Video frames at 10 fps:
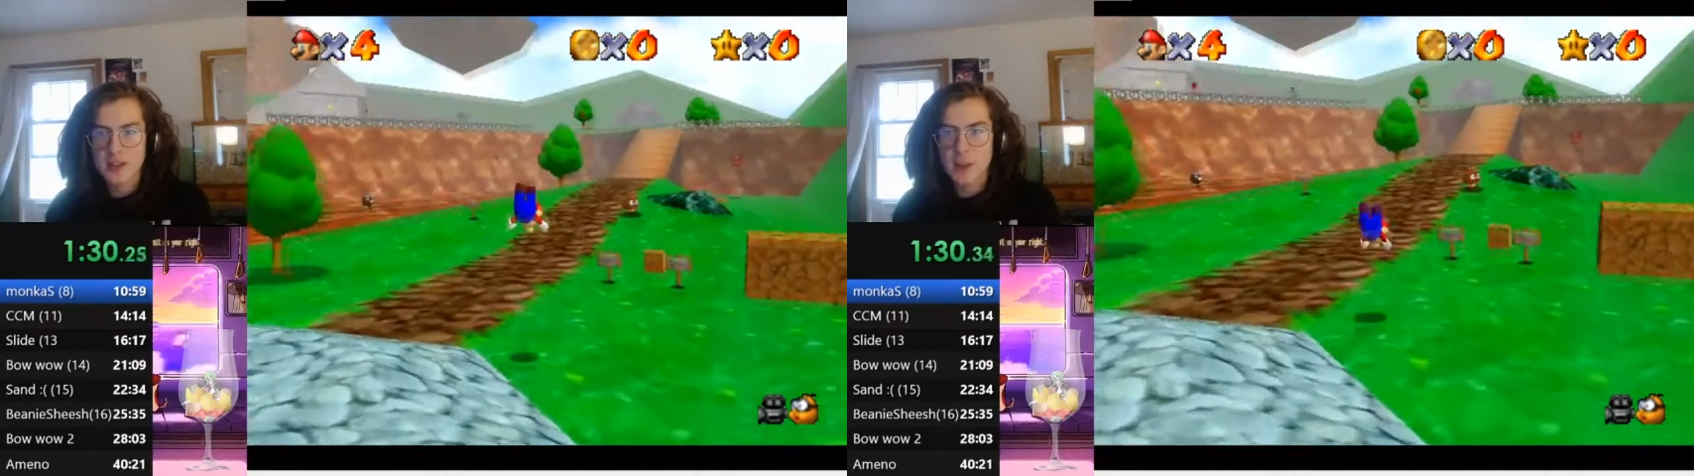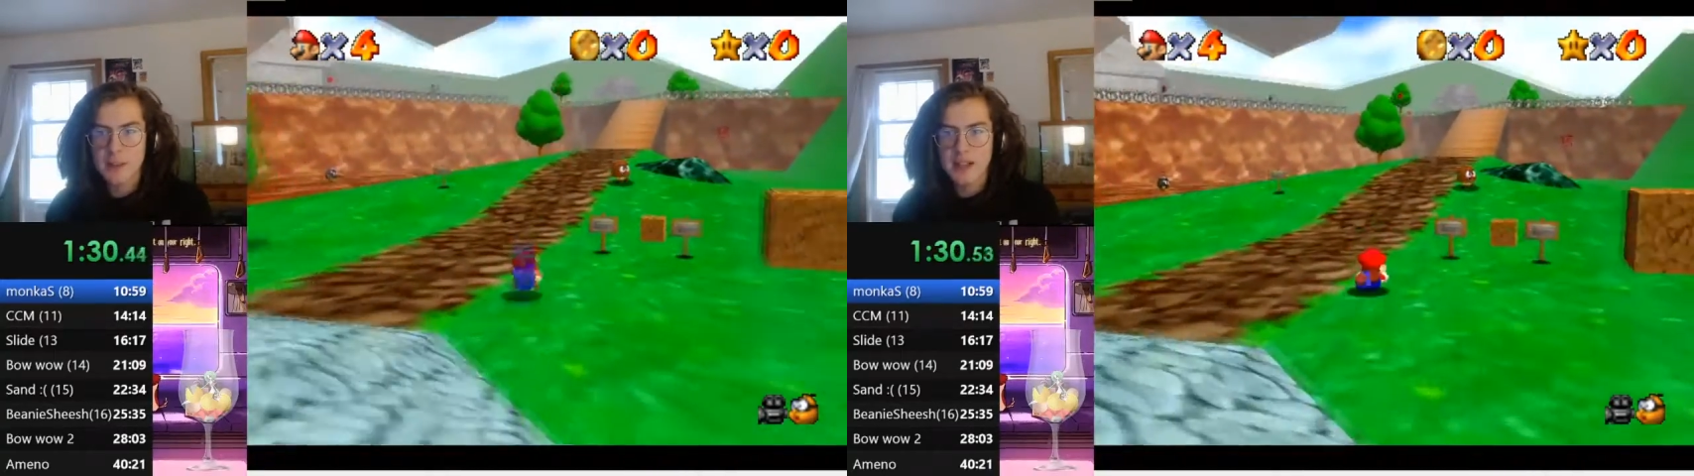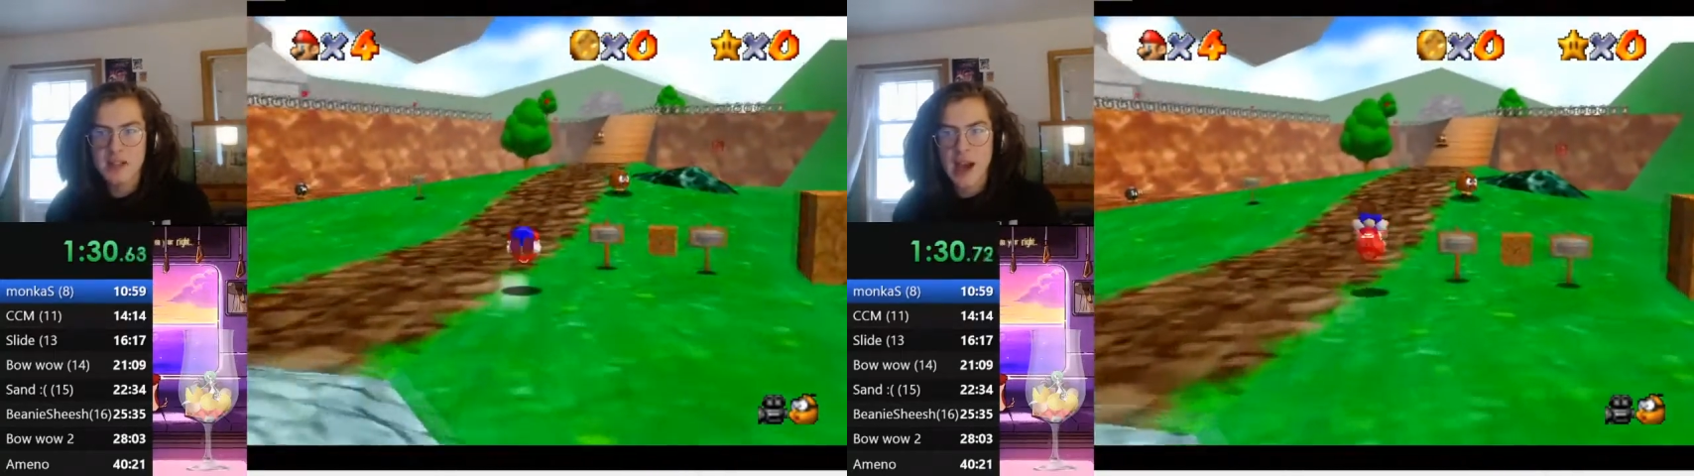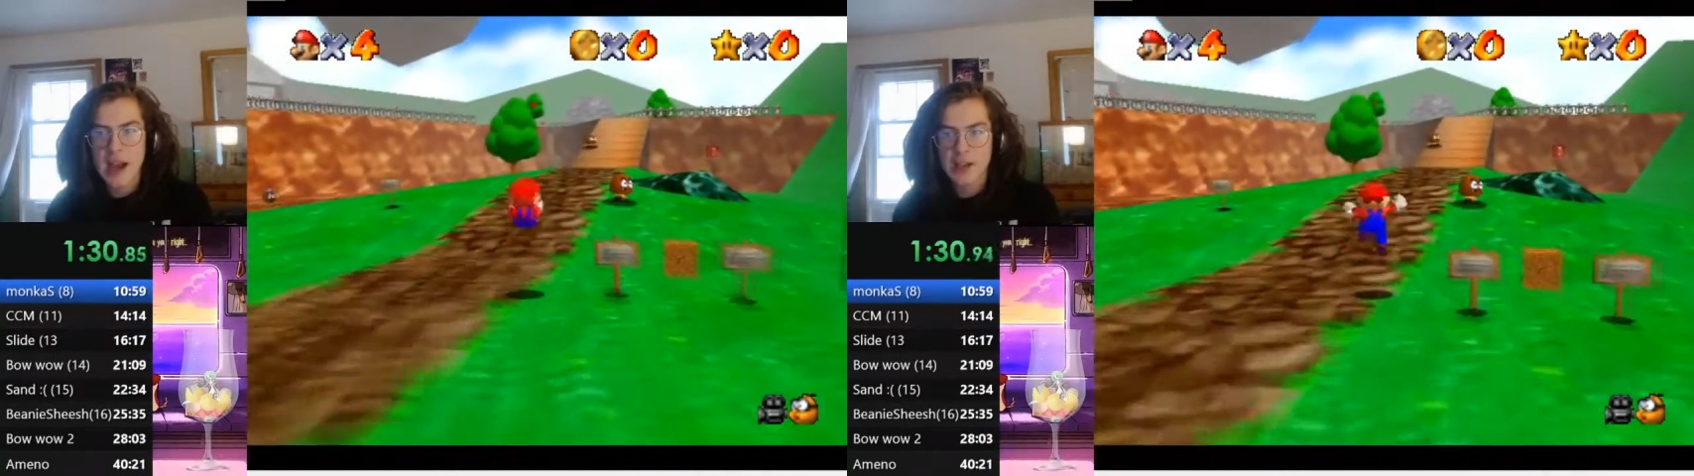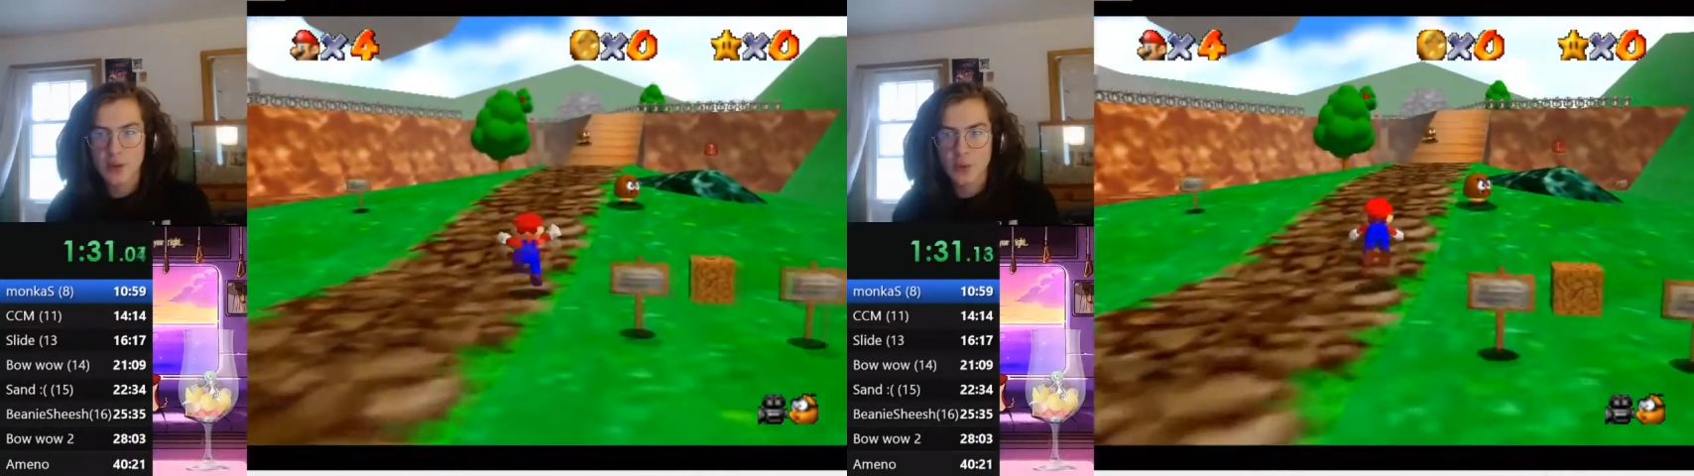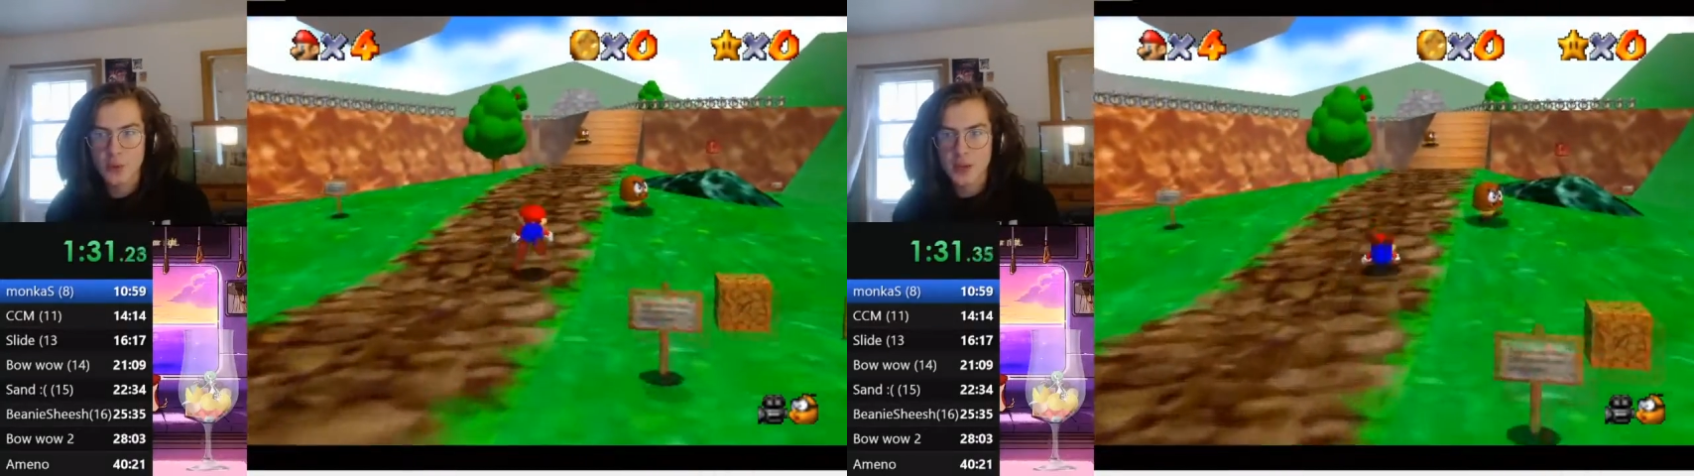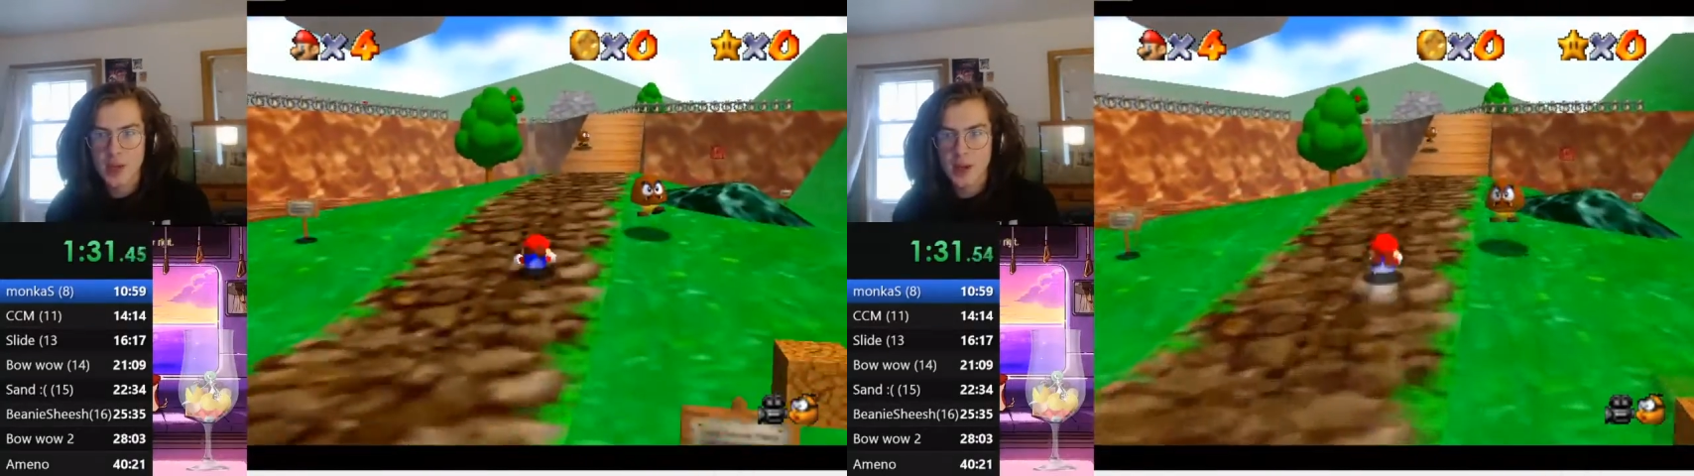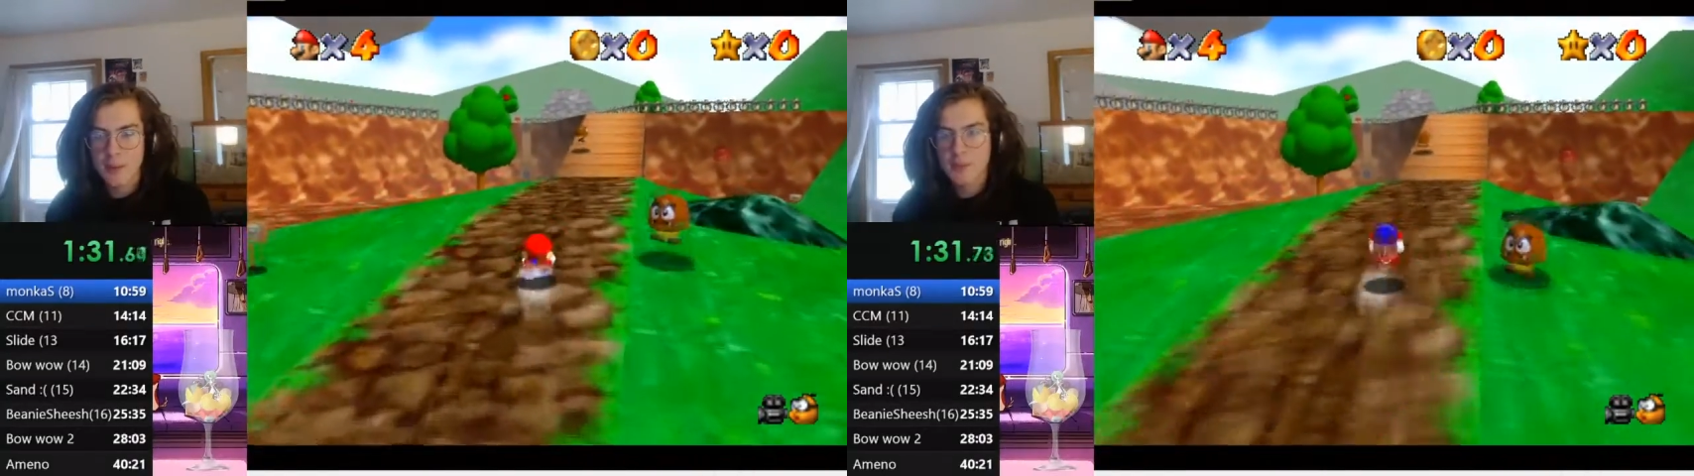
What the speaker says: yummy 9-year-old cum.